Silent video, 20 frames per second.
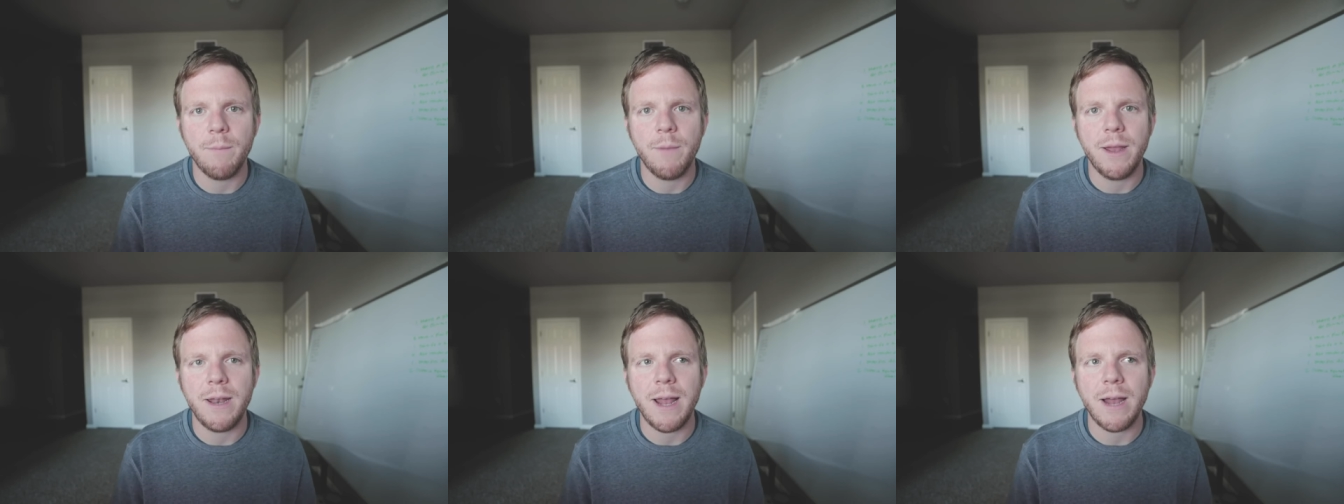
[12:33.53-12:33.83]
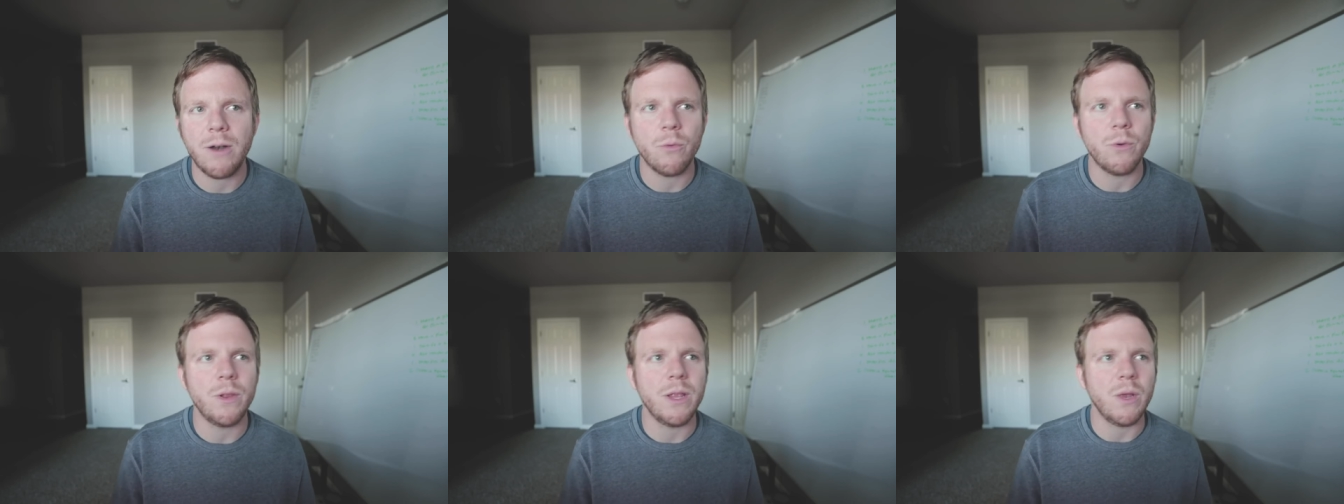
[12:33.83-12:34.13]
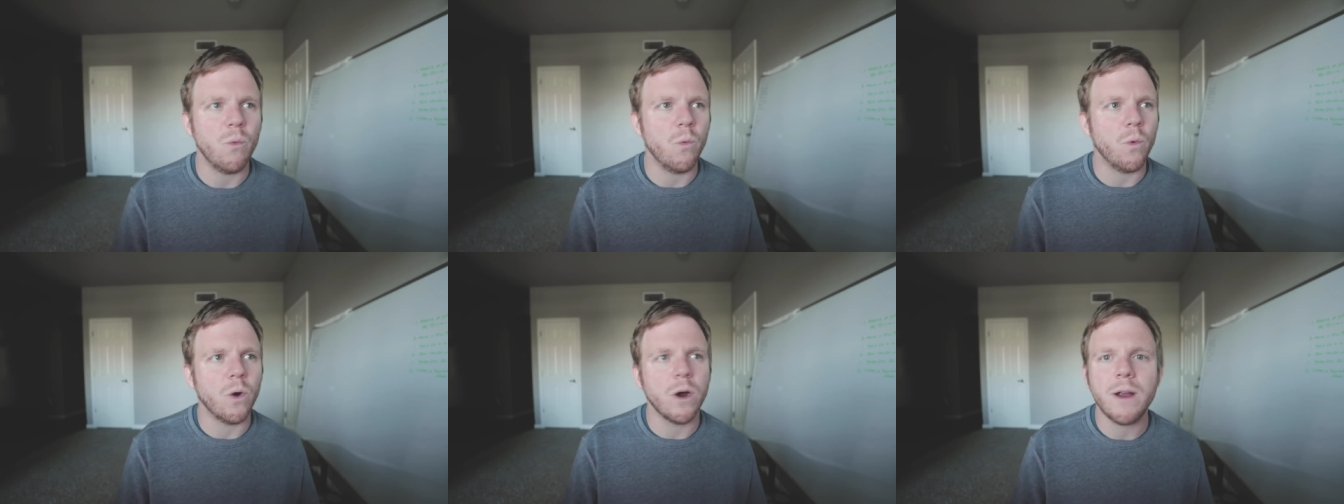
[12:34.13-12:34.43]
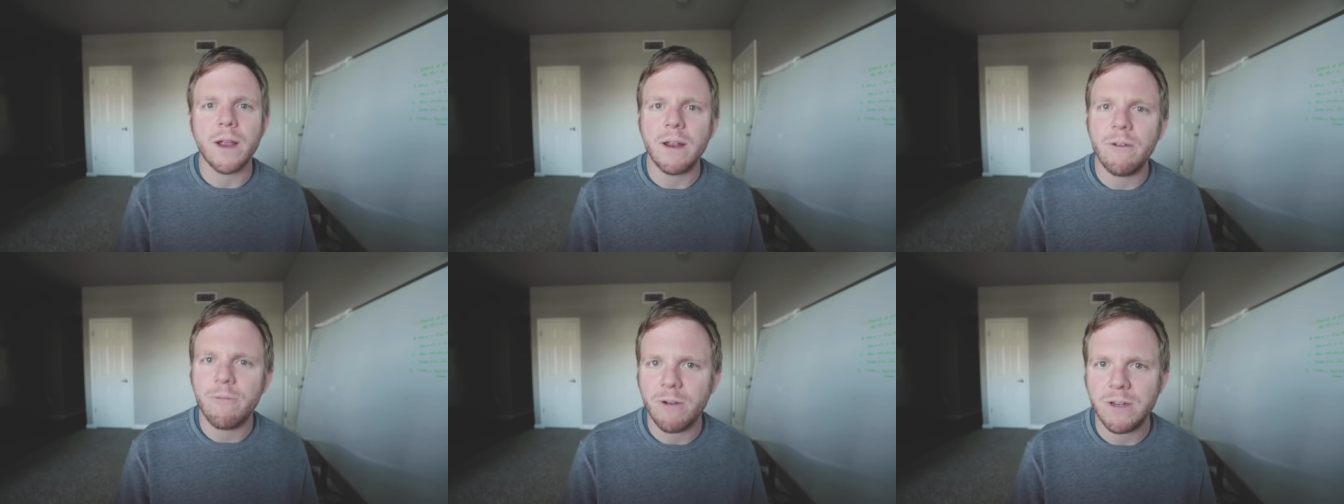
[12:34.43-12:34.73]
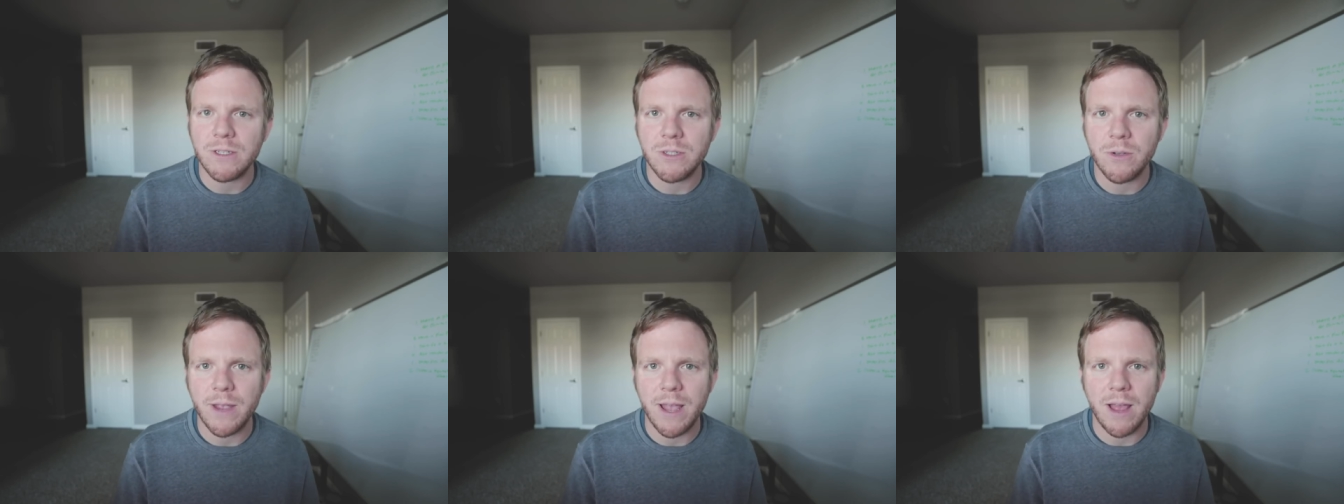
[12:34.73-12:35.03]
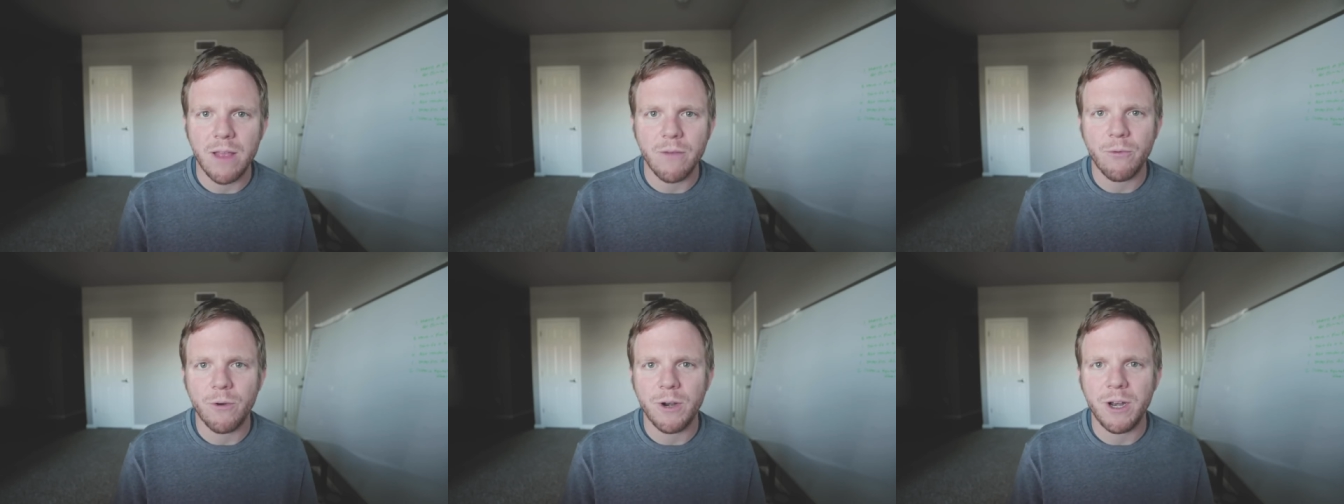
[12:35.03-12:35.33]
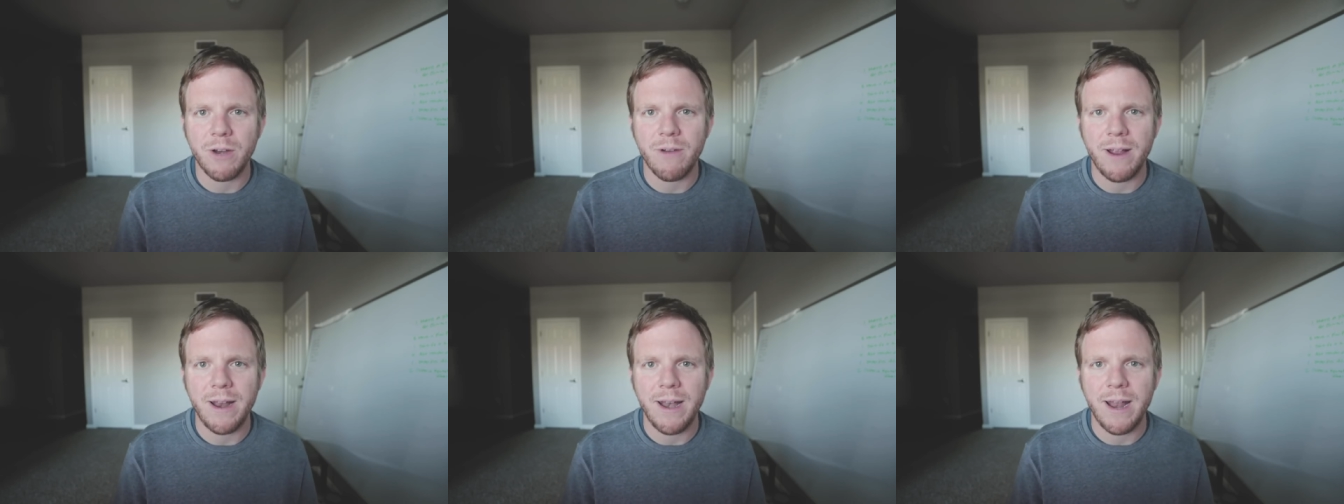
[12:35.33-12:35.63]
but I don't really work in Fresno,
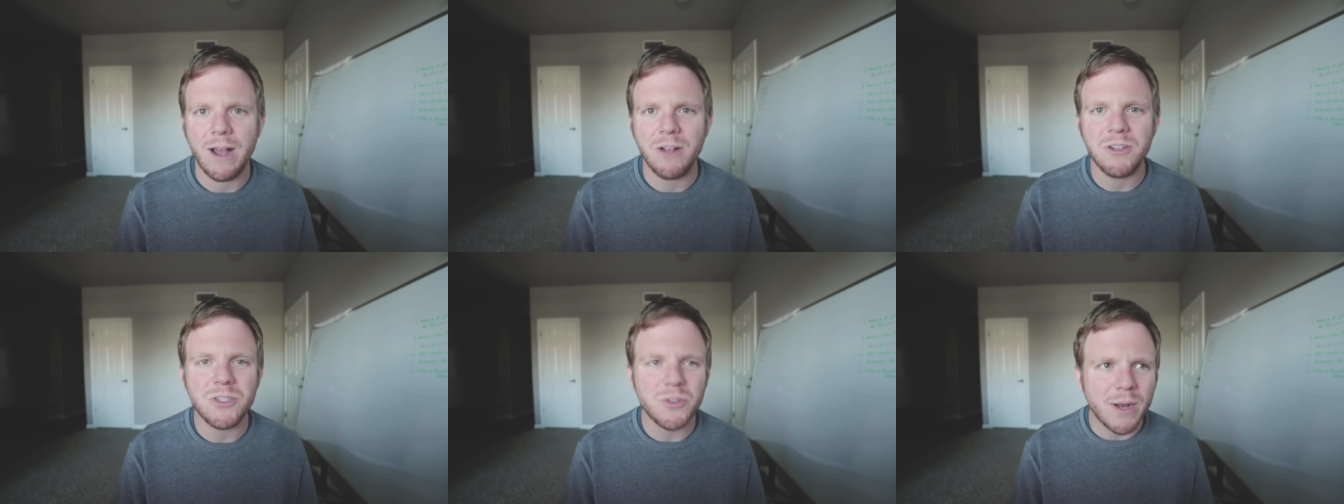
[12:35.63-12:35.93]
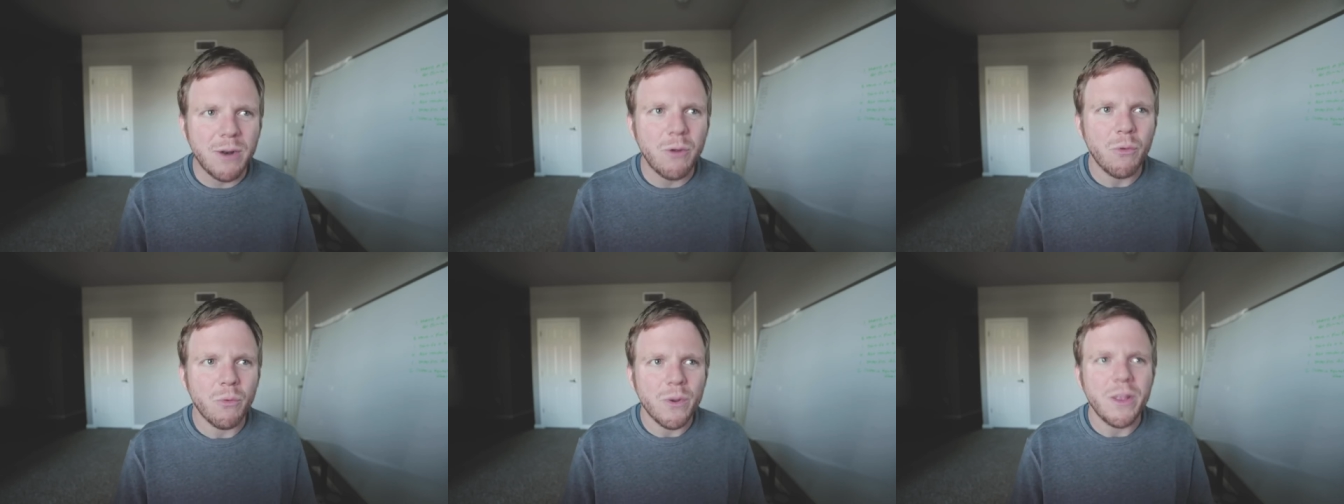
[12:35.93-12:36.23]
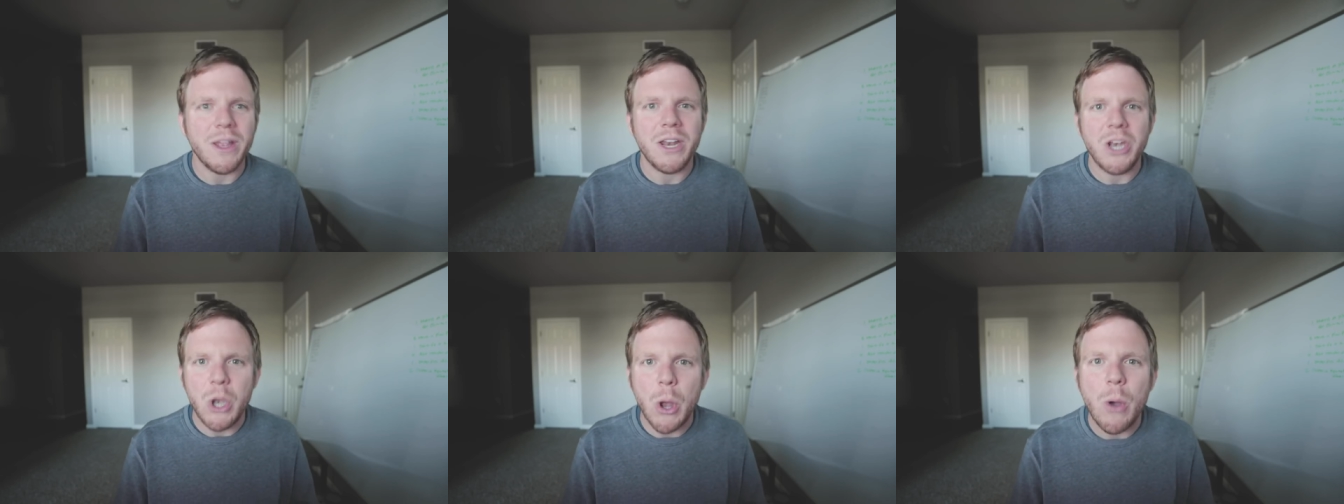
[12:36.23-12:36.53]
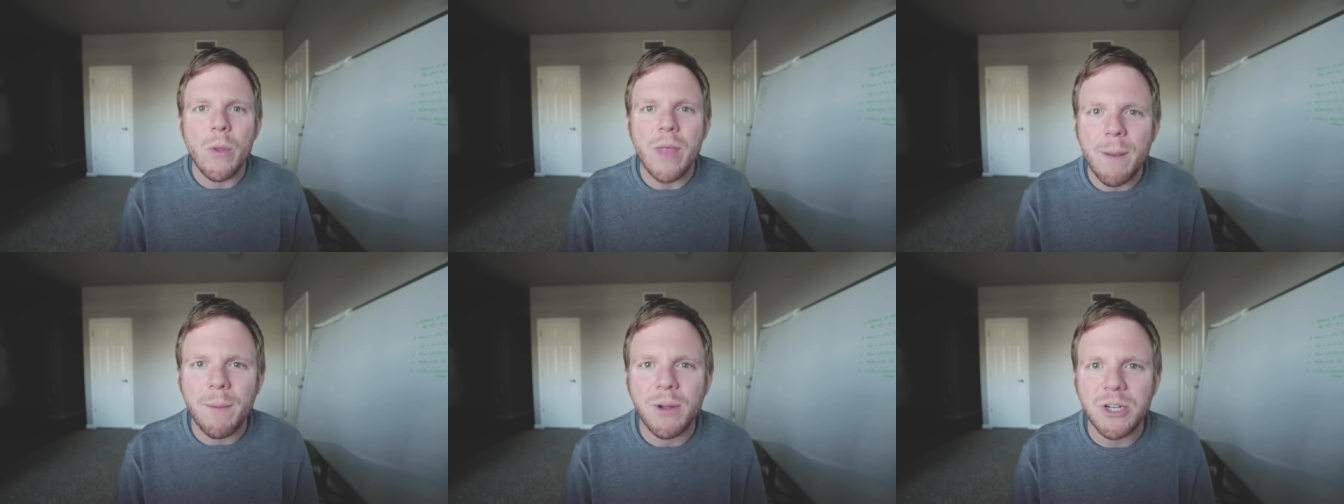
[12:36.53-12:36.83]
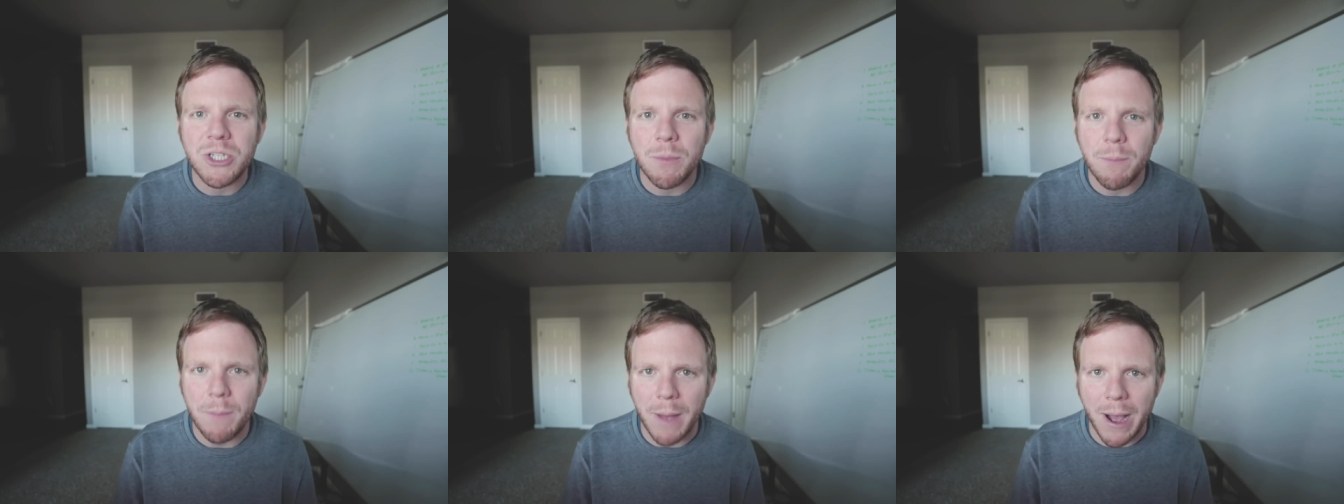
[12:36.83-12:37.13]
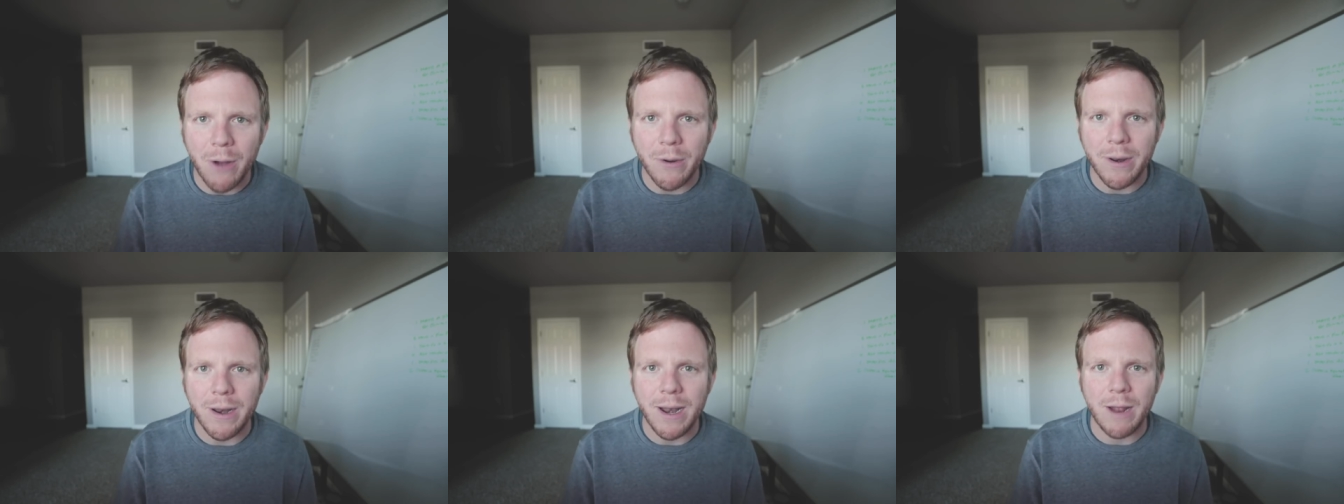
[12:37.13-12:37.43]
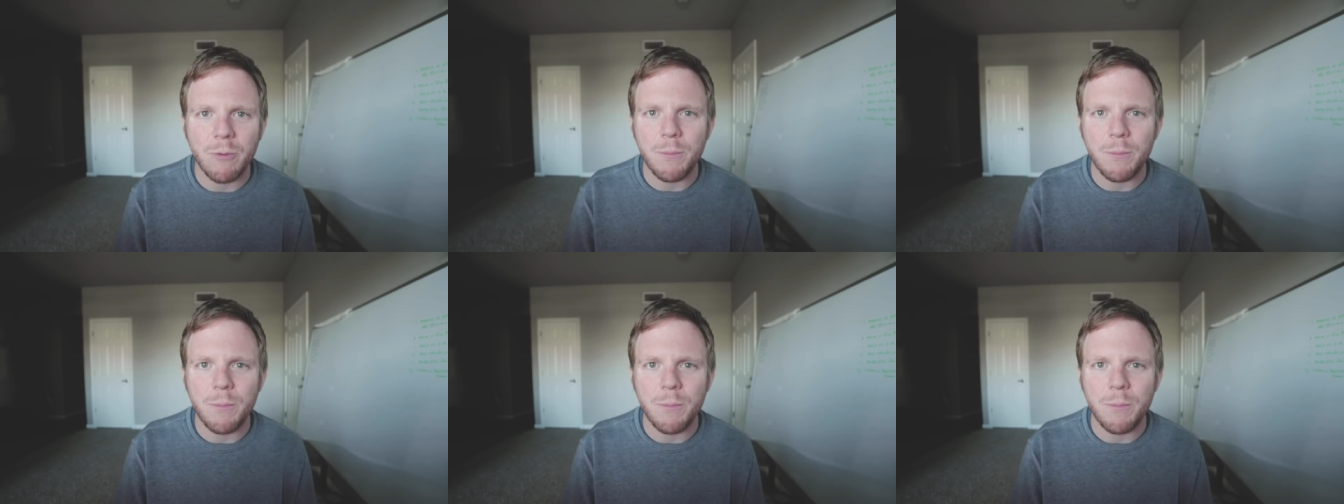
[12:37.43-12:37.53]
California right now, so I don't really know that much about it.